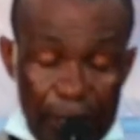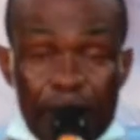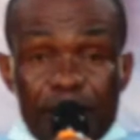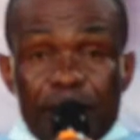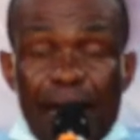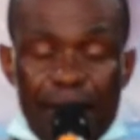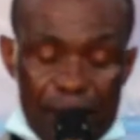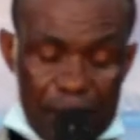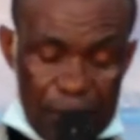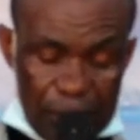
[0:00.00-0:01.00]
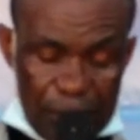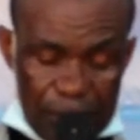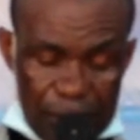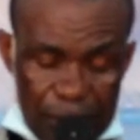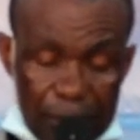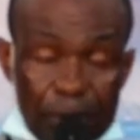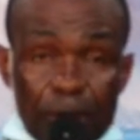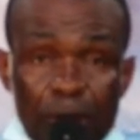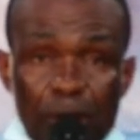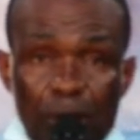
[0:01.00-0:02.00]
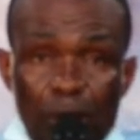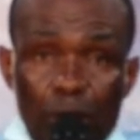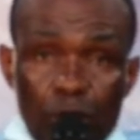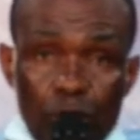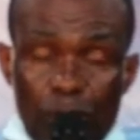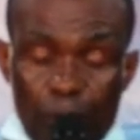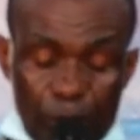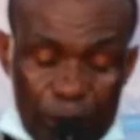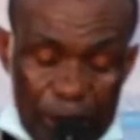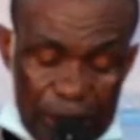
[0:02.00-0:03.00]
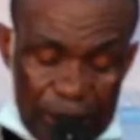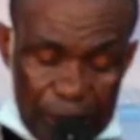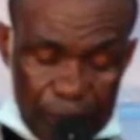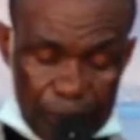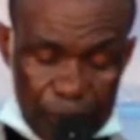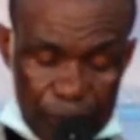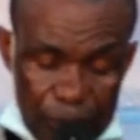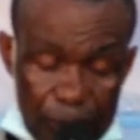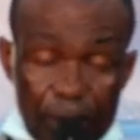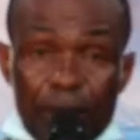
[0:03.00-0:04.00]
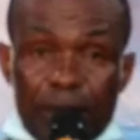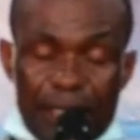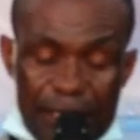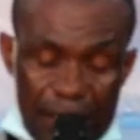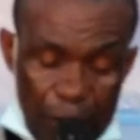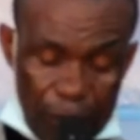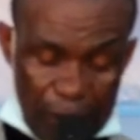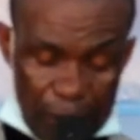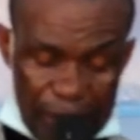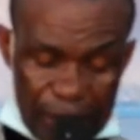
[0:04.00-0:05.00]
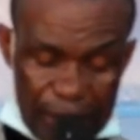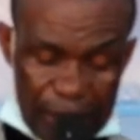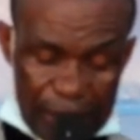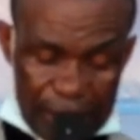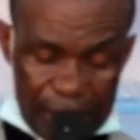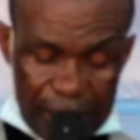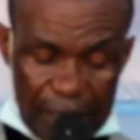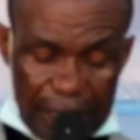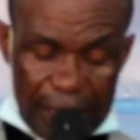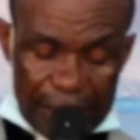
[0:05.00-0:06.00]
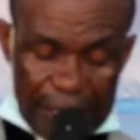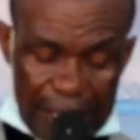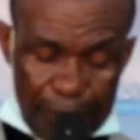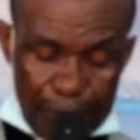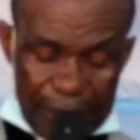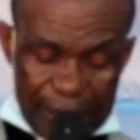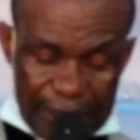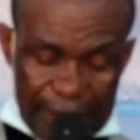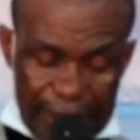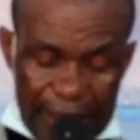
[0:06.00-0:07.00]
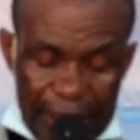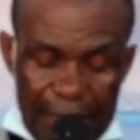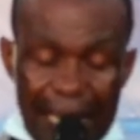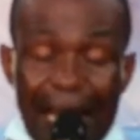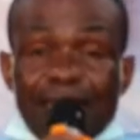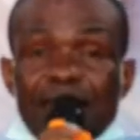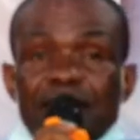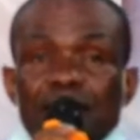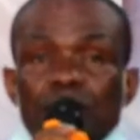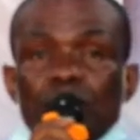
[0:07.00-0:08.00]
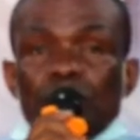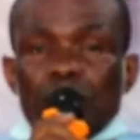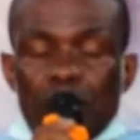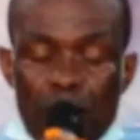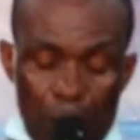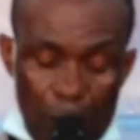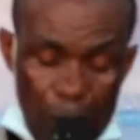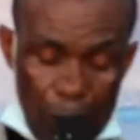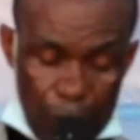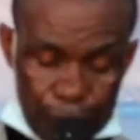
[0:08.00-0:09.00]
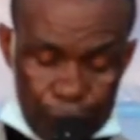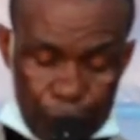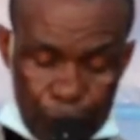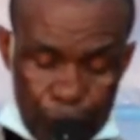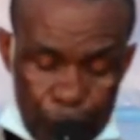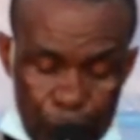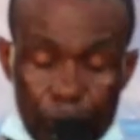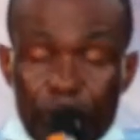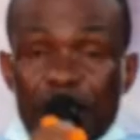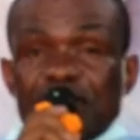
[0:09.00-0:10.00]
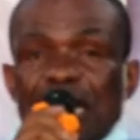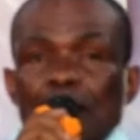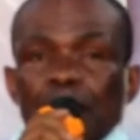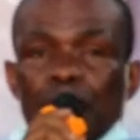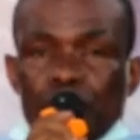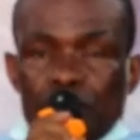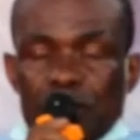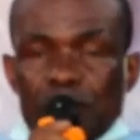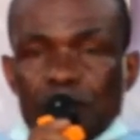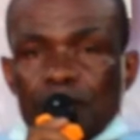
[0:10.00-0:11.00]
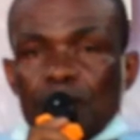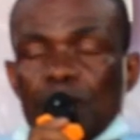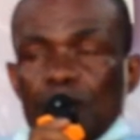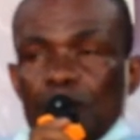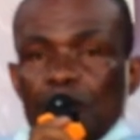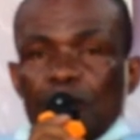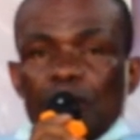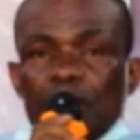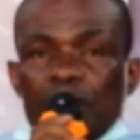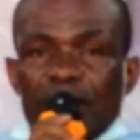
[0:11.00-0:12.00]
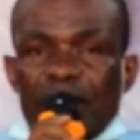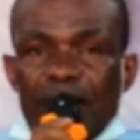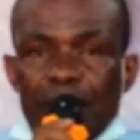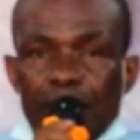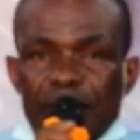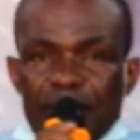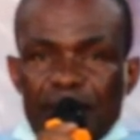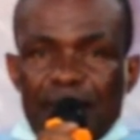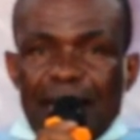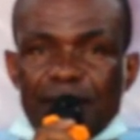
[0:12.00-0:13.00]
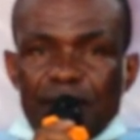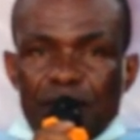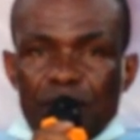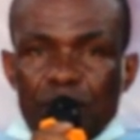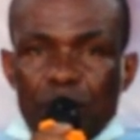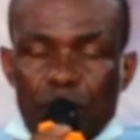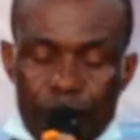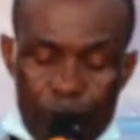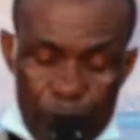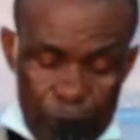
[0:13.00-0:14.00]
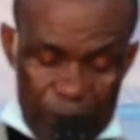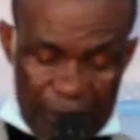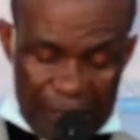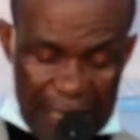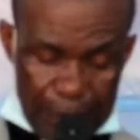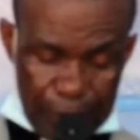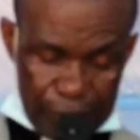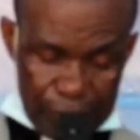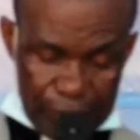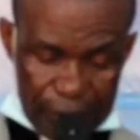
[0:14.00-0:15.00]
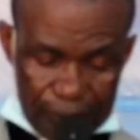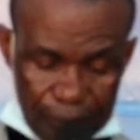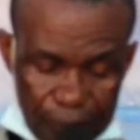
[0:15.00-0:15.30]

is titled, or you may put it, the theme of the message is 10 Basic Attitude of True Disciples. 10 Basic Attitude of True Disciples.